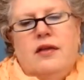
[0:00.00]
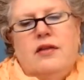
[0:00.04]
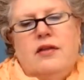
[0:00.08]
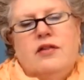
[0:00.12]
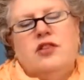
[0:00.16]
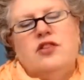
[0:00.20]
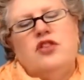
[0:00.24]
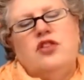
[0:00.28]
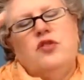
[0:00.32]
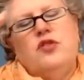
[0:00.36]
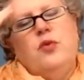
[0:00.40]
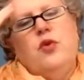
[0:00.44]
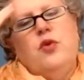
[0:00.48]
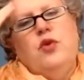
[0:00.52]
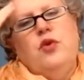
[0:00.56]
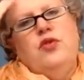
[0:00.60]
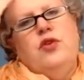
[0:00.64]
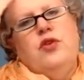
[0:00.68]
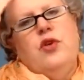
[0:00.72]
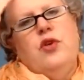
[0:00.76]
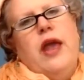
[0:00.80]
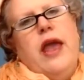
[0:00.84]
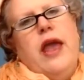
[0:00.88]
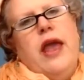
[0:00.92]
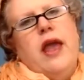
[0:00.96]
smooth
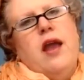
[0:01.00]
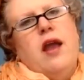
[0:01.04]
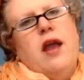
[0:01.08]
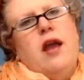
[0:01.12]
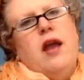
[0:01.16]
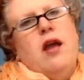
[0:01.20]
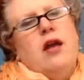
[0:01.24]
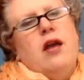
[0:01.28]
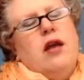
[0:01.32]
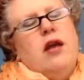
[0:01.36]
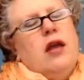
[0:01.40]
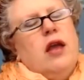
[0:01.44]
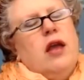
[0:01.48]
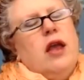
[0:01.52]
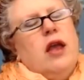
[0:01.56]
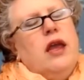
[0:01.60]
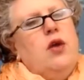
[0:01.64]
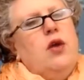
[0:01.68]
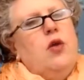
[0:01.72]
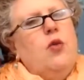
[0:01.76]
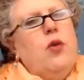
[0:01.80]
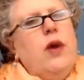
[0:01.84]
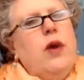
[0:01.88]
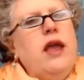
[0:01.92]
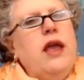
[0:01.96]
your hair in
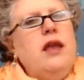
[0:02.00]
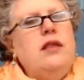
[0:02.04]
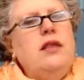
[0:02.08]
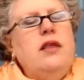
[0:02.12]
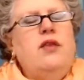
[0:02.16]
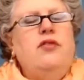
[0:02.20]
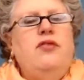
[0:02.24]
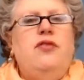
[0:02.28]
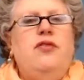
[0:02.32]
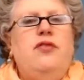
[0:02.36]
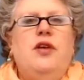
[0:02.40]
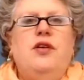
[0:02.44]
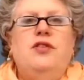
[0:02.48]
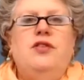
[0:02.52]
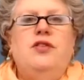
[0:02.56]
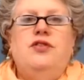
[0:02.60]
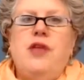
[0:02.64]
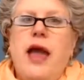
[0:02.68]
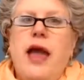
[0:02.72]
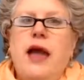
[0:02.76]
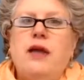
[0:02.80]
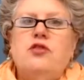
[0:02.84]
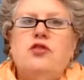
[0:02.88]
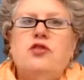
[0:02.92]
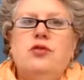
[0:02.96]
a way that feels
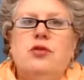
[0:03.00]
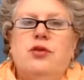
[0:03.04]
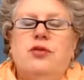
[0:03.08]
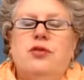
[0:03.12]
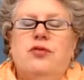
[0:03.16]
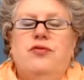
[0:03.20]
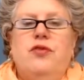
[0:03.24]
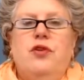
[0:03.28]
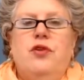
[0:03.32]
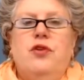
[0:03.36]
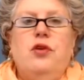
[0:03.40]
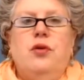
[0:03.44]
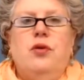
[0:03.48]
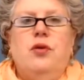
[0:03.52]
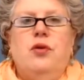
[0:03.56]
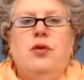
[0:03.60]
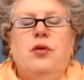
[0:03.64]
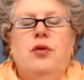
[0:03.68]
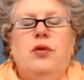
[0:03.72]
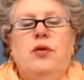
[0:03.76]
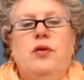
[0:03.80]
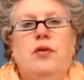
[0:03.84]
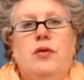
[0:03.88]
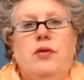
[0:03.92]
natural for you.